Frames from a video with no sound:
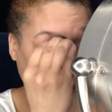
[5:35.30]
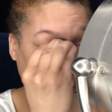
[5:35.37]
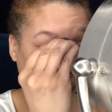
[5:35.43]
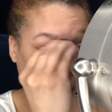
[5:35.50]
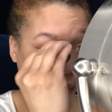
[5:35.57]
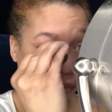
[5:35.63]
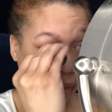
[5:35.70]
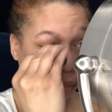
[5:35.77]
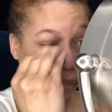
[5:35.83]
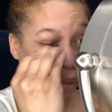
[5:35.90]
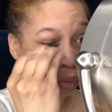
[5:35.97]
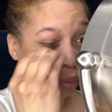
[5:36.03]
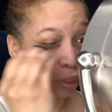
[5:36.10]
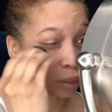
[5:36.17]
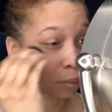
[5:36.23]
If I'm
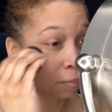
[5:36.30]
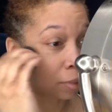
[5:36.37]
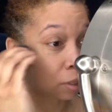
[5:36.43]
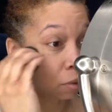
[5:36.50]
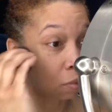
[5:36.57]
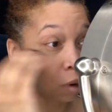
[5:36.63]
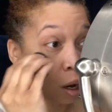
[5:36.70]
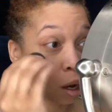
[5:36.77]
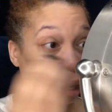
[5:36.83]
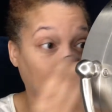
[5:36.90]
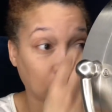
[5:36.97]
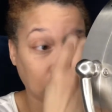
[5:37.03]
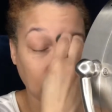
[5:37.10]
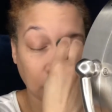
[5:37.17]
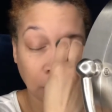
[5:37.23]
doing something
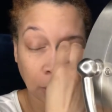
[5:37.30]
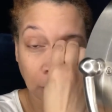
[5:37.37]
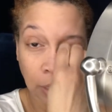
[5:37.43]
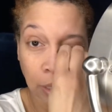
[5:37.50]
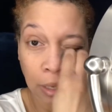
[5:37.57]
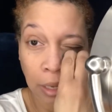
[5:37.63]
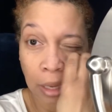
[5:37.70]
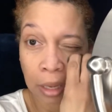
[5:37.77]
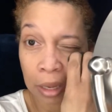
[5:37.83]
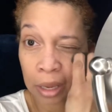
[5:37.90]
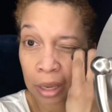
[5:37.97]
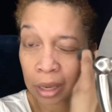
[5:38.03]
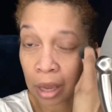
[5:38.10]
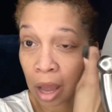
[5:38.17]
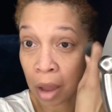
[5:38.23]
wrong,
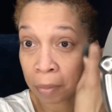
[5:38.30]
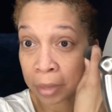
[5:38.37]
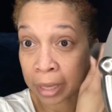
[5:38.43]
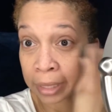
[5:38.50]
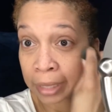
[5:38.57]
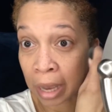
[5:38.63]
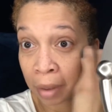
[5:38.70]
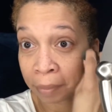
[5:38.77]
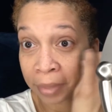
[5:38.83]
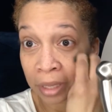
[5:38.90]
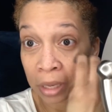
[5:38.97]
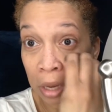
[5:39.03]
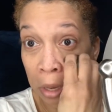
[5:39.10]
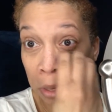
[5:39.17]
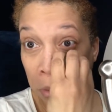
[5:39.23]
comment down
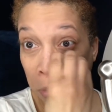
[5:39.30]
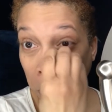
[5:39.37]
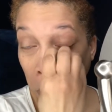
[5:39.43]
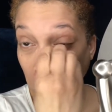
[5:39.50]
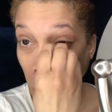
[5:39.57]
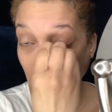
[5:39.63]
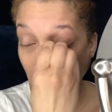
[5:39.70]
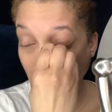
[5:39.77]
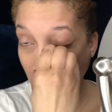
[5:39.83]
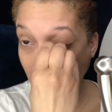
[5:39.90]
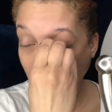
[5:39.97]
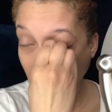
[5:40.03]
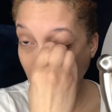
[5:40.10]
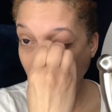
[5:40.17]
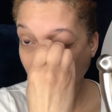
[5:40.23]
below.
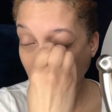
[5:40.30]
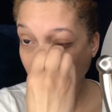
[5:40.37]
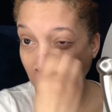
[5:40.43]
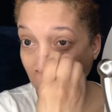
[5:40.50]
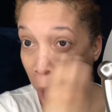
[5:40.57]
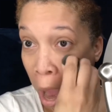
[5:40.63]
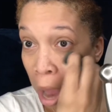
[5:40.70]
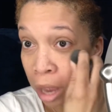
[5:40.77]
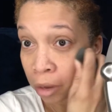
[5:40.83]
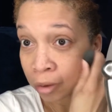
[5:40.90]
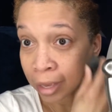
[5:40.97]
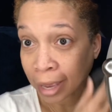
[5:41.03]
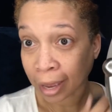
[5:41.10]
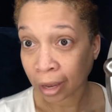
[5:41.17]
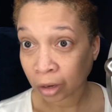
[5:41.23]
You
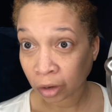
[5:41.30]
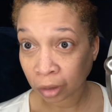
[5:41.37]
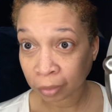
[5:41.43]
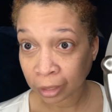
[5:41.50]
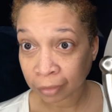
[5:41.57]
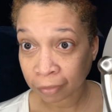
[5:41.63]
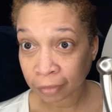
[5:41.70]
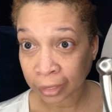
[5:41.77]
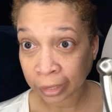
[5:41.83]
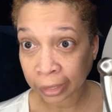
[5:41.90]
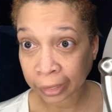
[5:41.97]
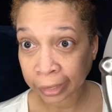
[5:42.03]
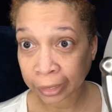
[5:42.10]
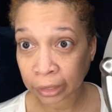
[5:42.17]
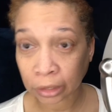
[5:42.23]
can't hurt my
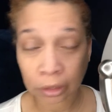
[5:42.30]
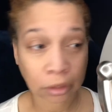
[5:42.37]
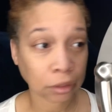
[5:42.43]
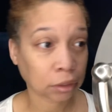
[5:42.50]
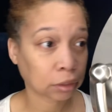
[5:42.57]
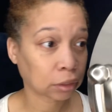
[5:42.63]
feelings.